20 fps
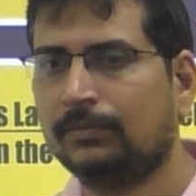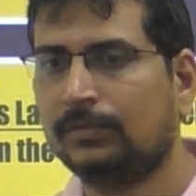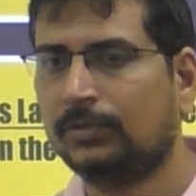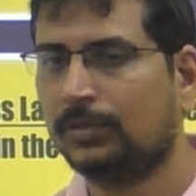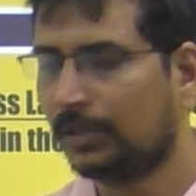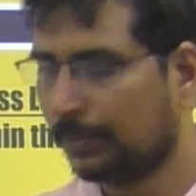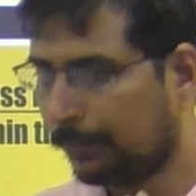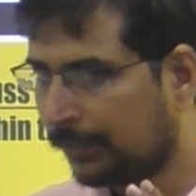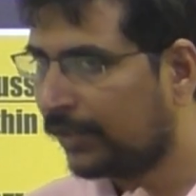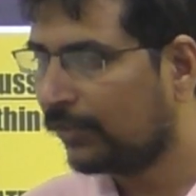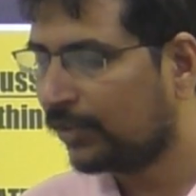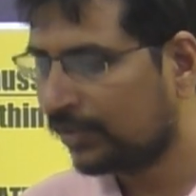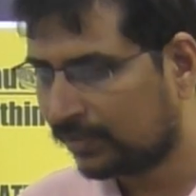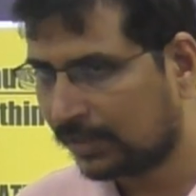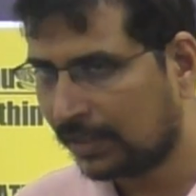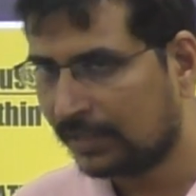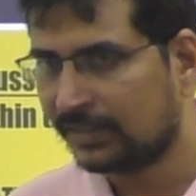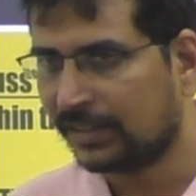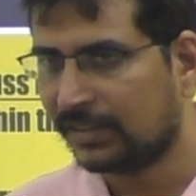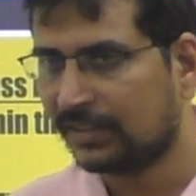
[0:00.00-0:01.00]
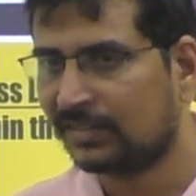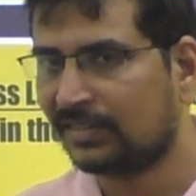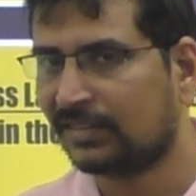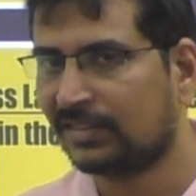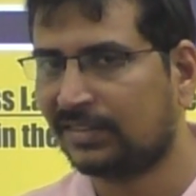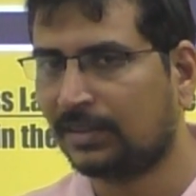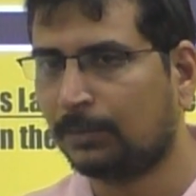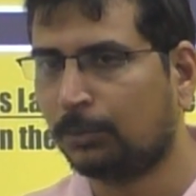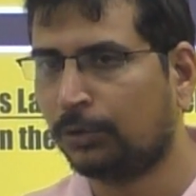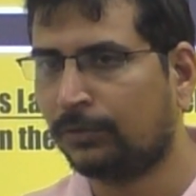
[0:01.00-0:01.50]
So in the previous class I
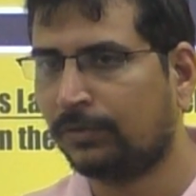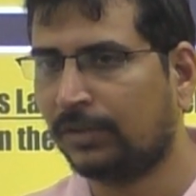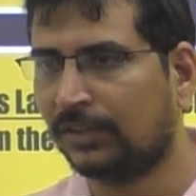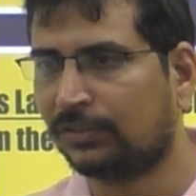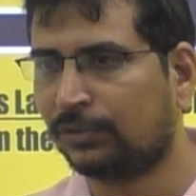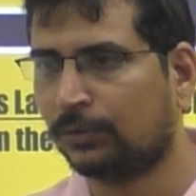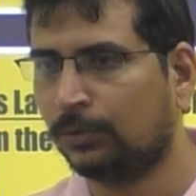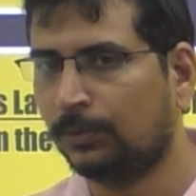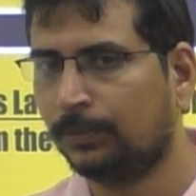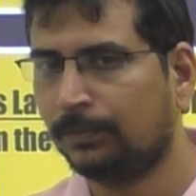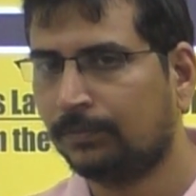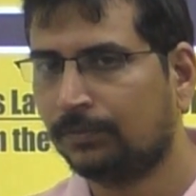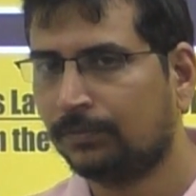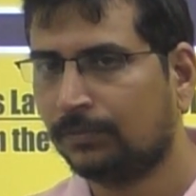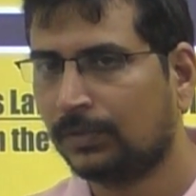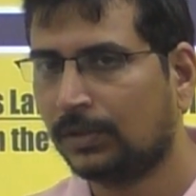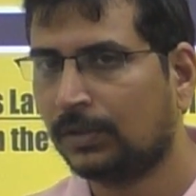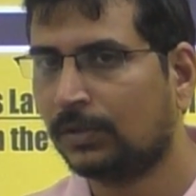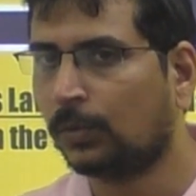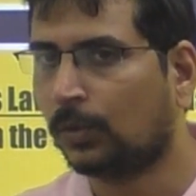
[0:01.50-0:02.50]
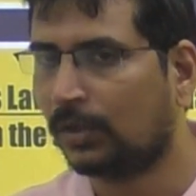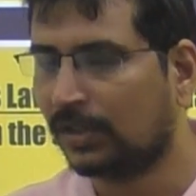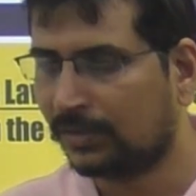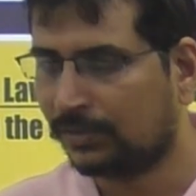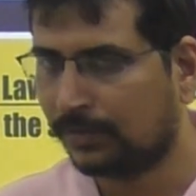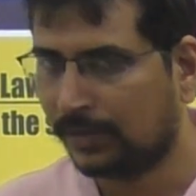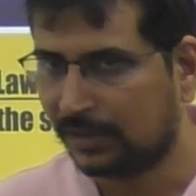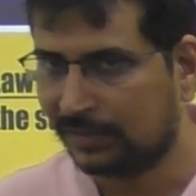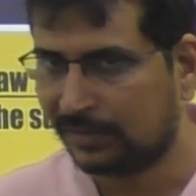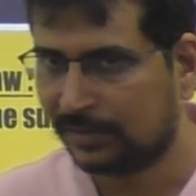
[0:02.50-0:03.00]
discussed about flux, no? So what is
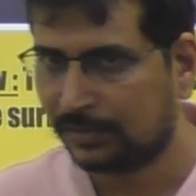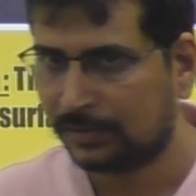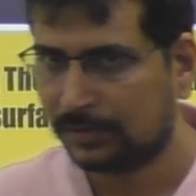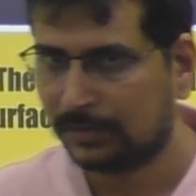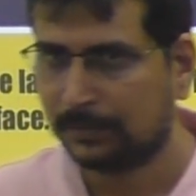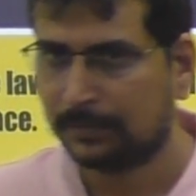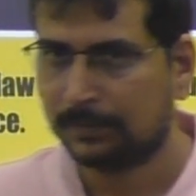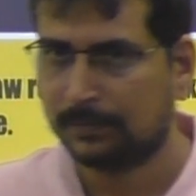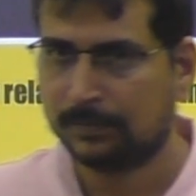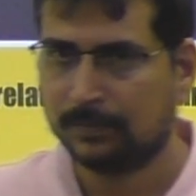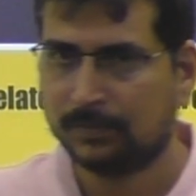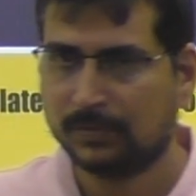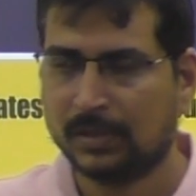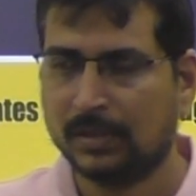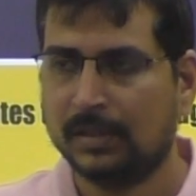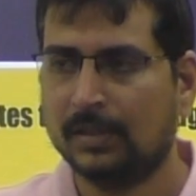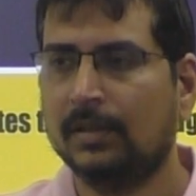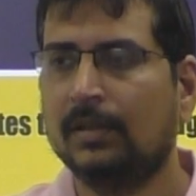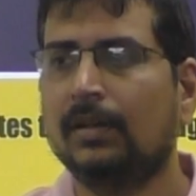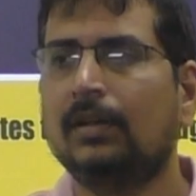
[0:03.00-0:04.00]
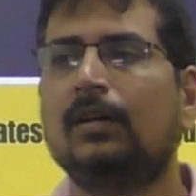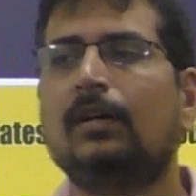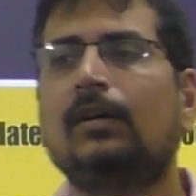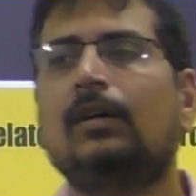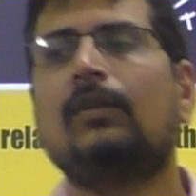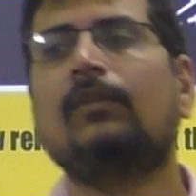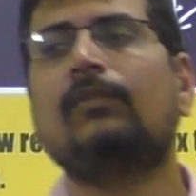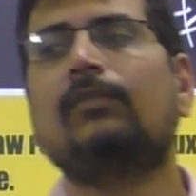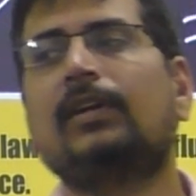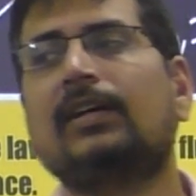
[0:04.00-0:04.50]
flux?
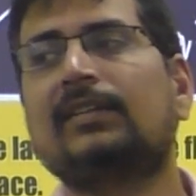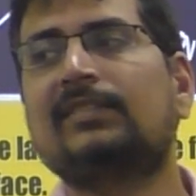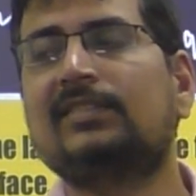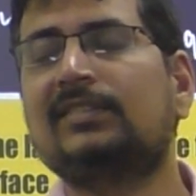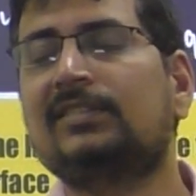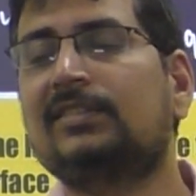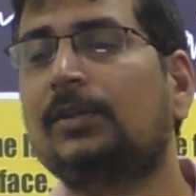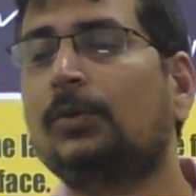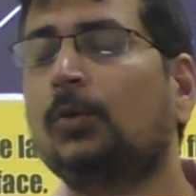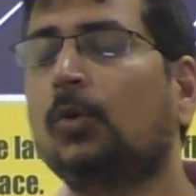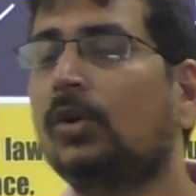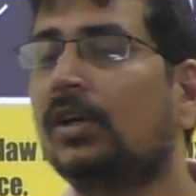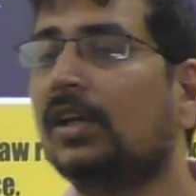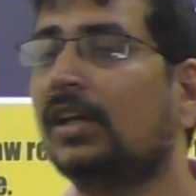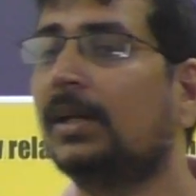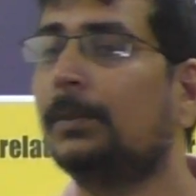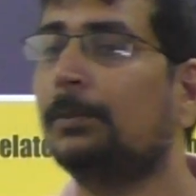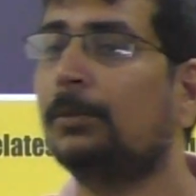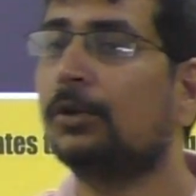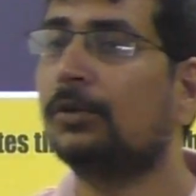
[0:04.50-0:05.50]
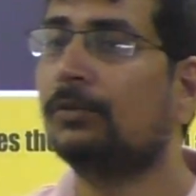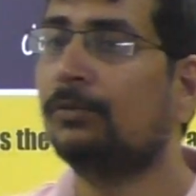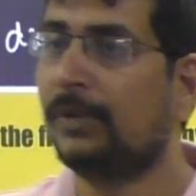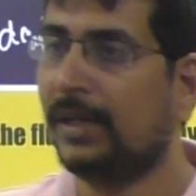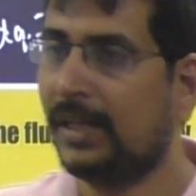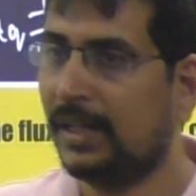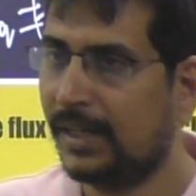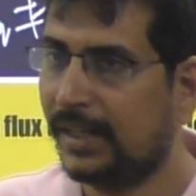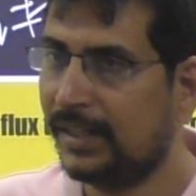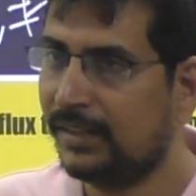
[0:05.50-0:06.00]
Flux is the total number of
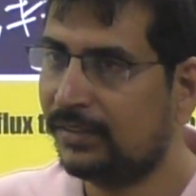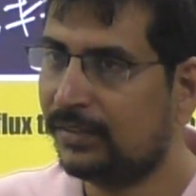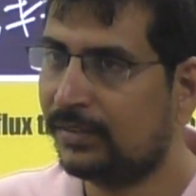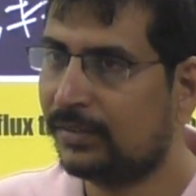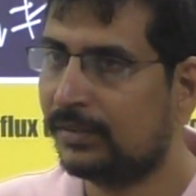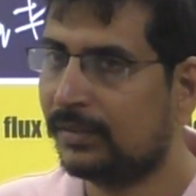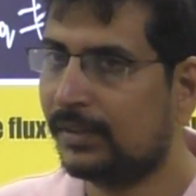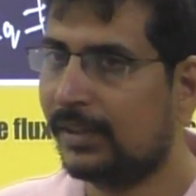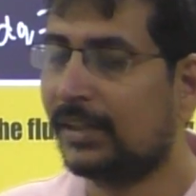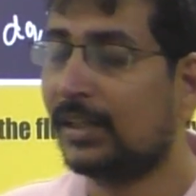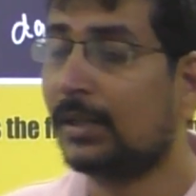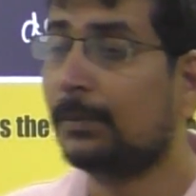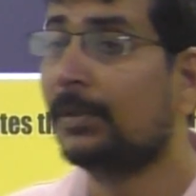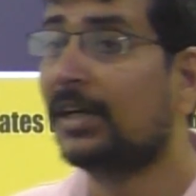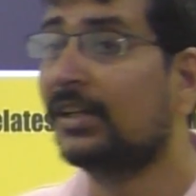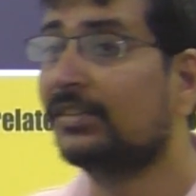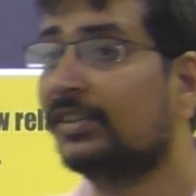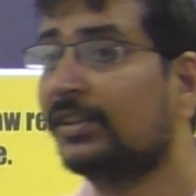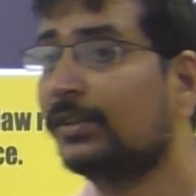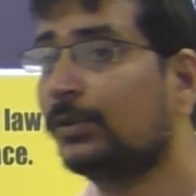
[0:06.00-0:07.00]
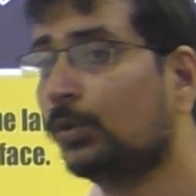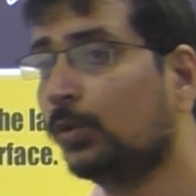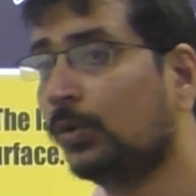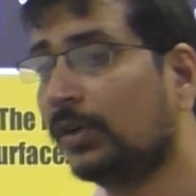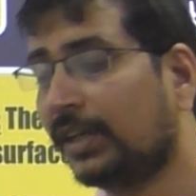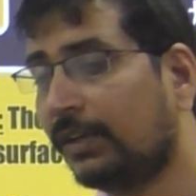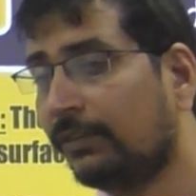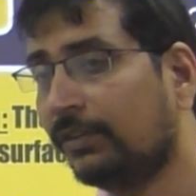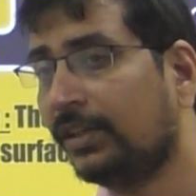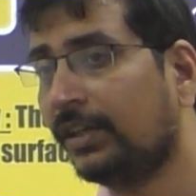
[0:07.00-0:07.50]
field lines that are passing through
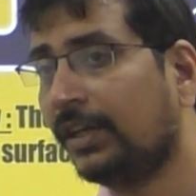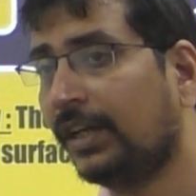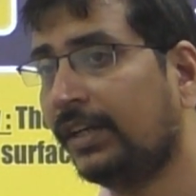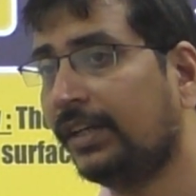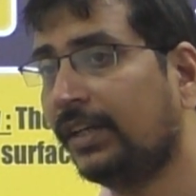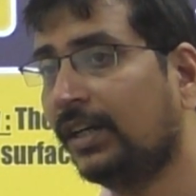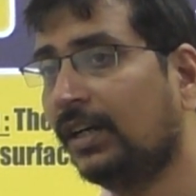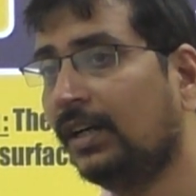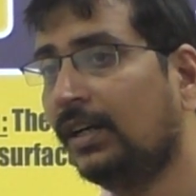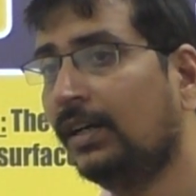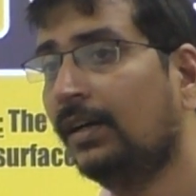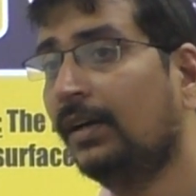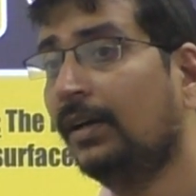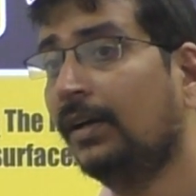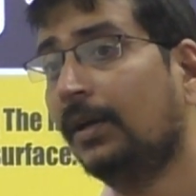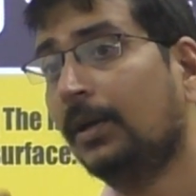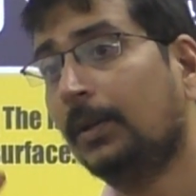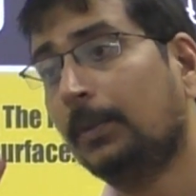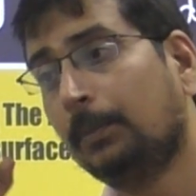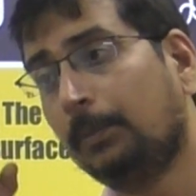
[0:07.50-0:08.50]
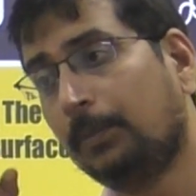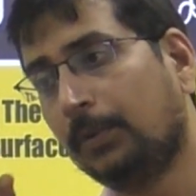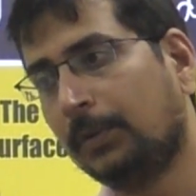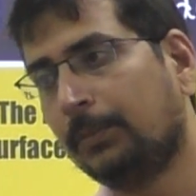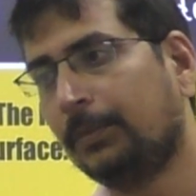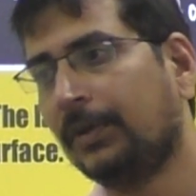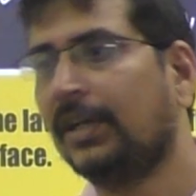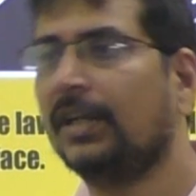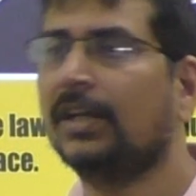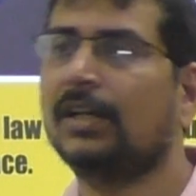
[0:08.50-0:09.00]
a given area
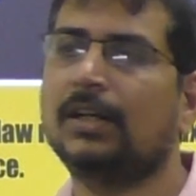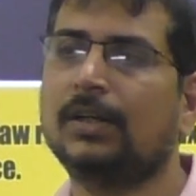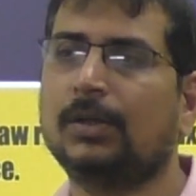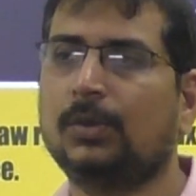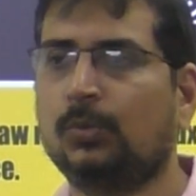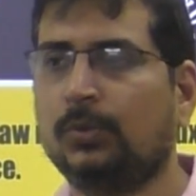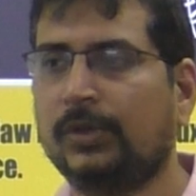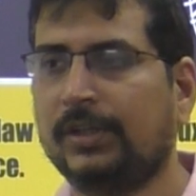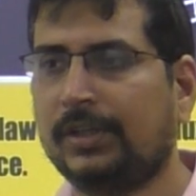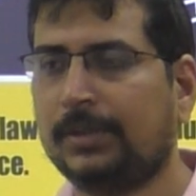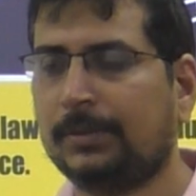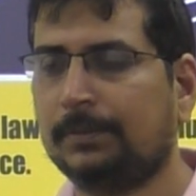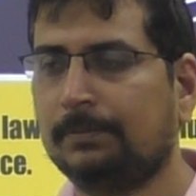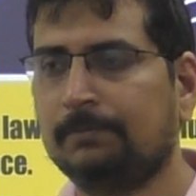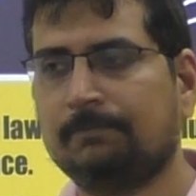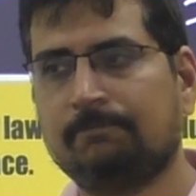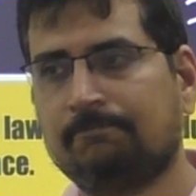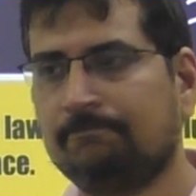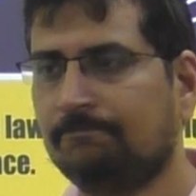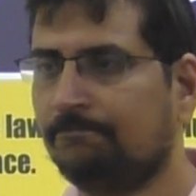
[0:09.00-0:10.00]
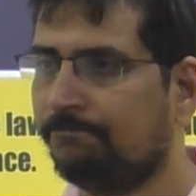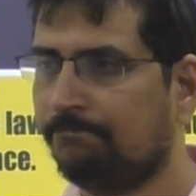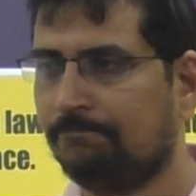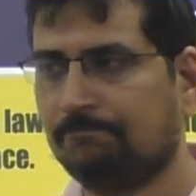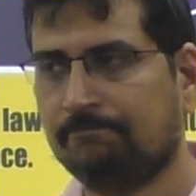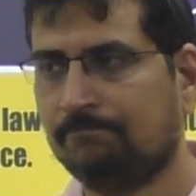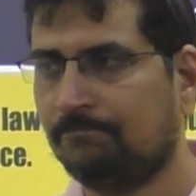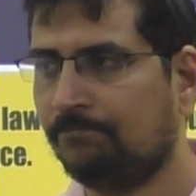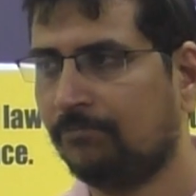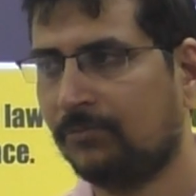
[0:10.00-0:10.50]
perpendicular to it,
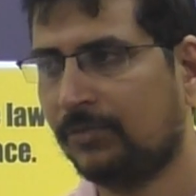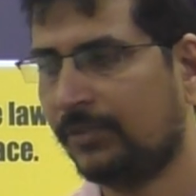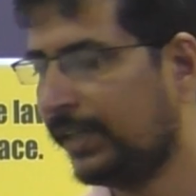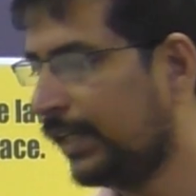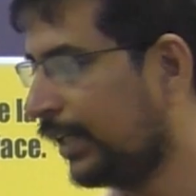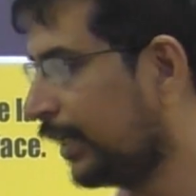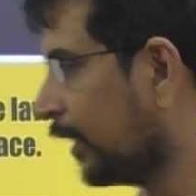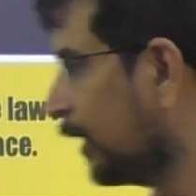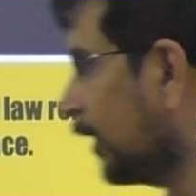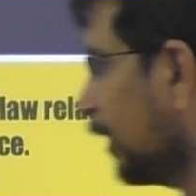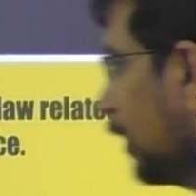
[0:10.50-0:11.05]
right?